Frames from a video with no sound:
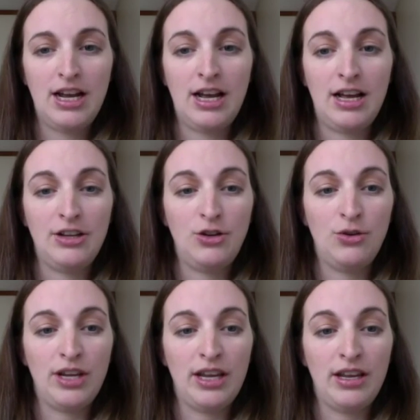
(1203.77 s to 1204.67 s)

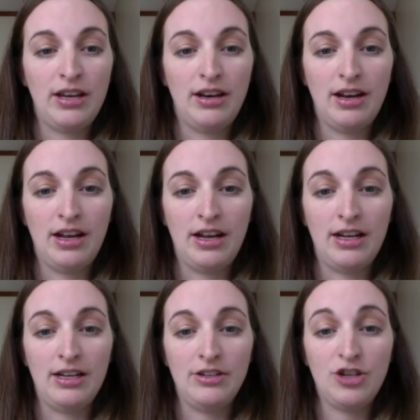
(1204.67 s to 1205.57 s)
You can
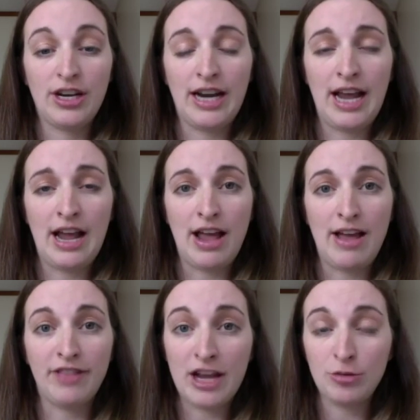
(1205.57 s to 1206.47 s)
check it out
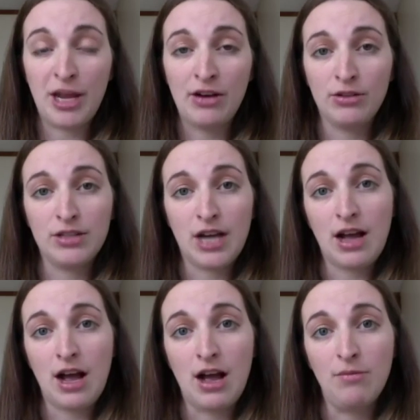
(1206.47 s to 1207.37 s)
at
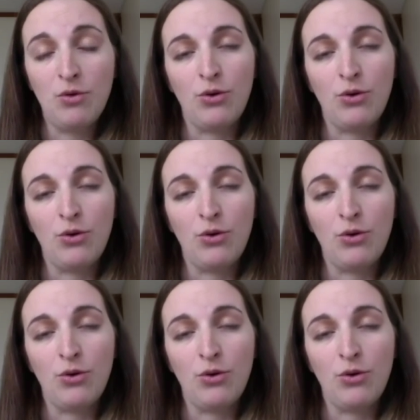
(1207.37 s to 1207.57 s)
flashpanel.com,